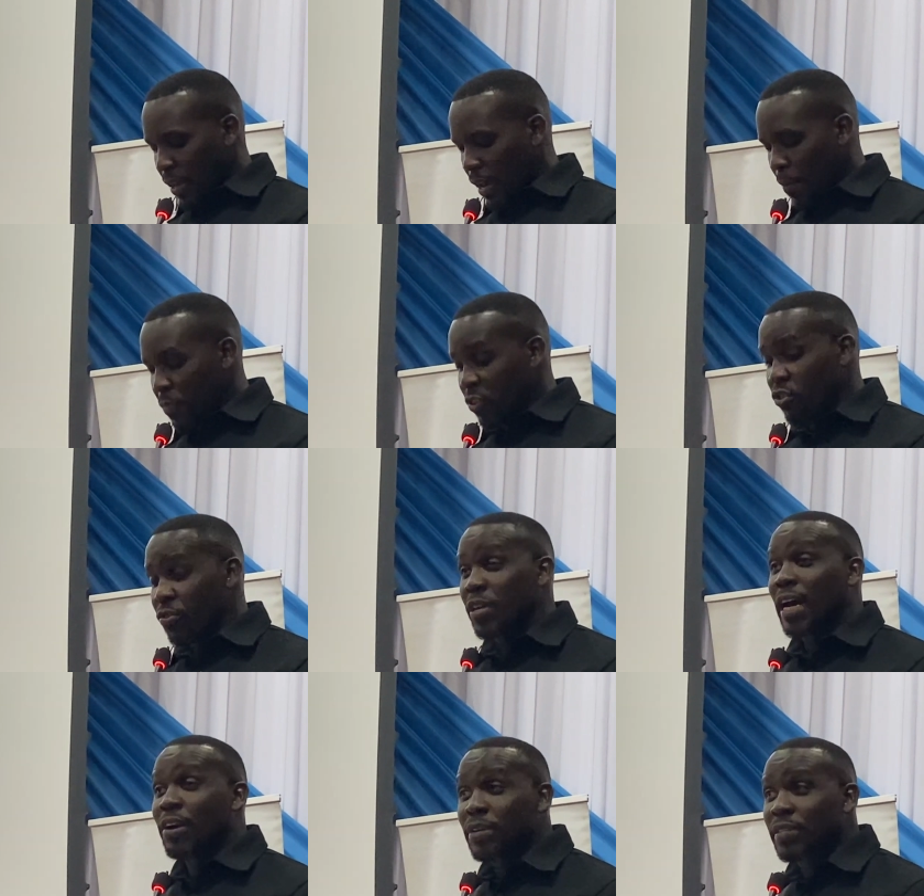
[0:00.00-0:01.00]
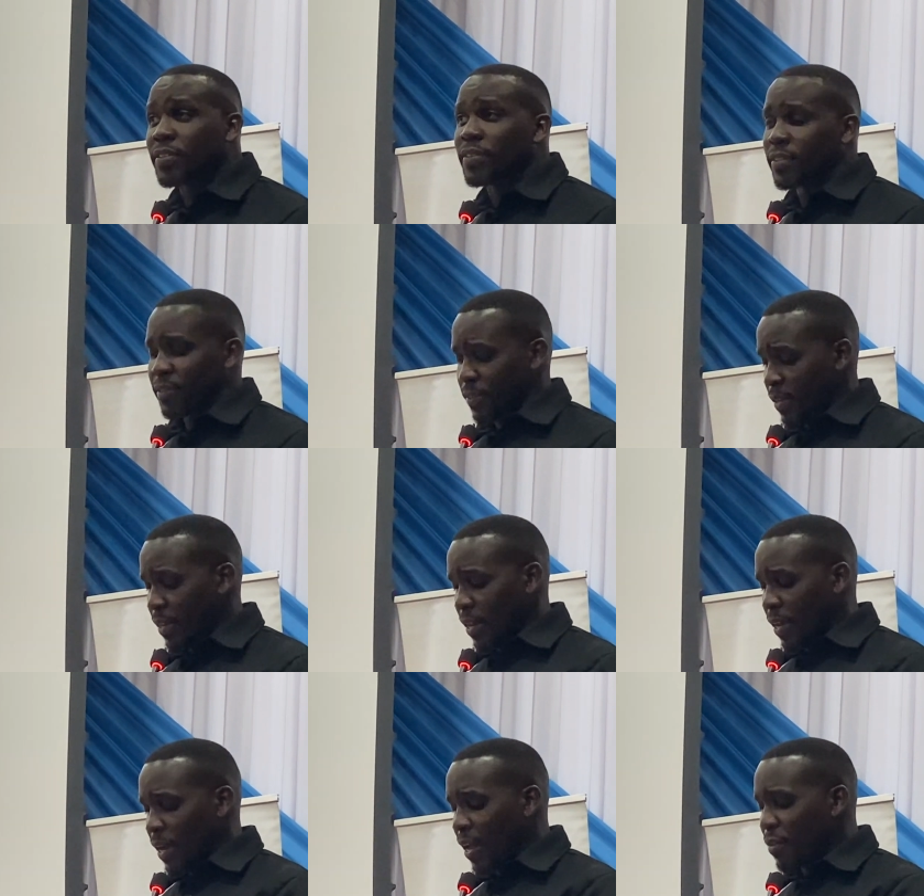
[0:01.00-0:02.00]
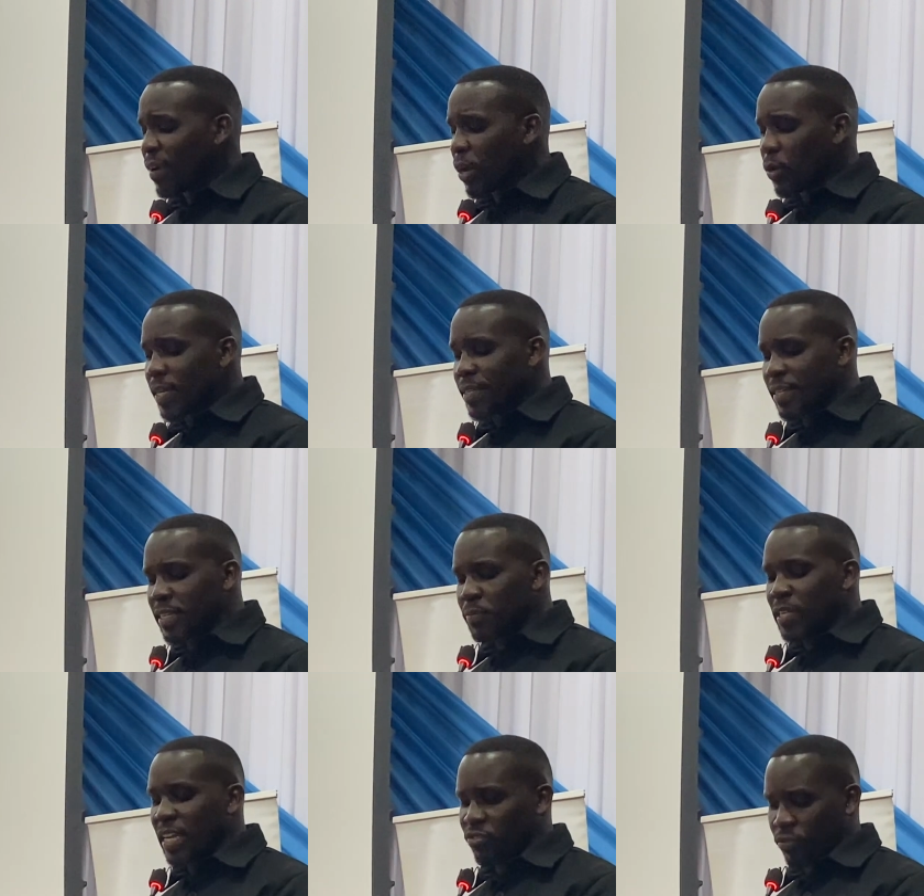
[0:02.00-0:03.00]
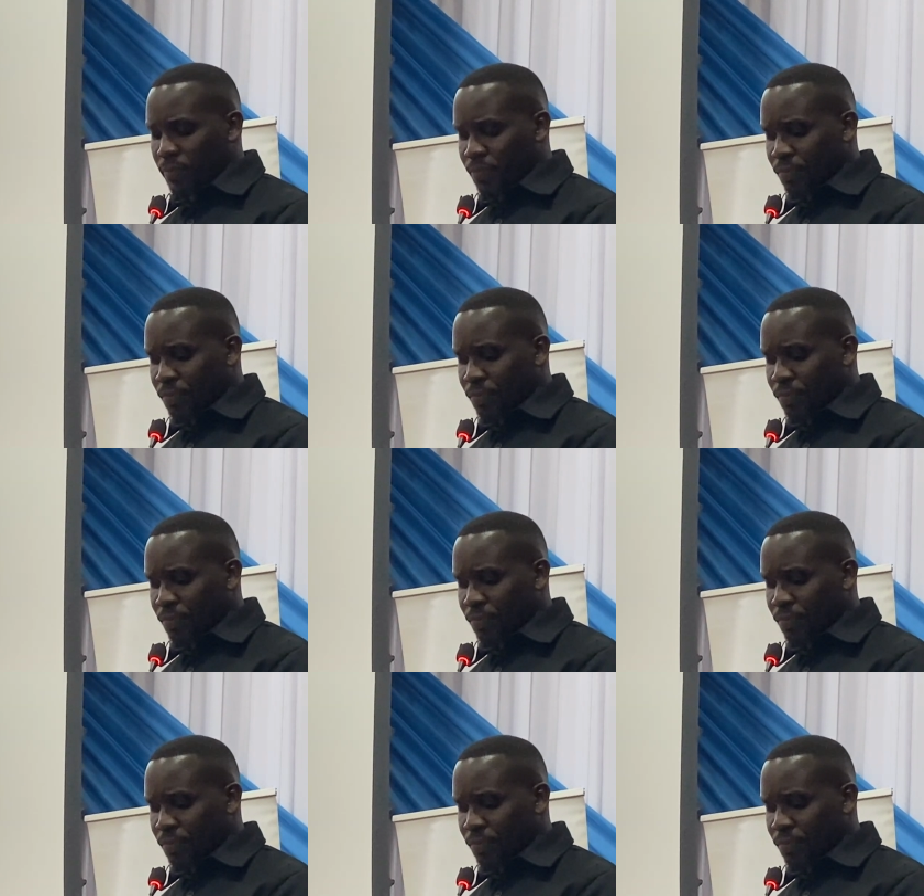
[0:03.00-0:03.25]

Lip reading: arbitrary arrests, and violent intimidation.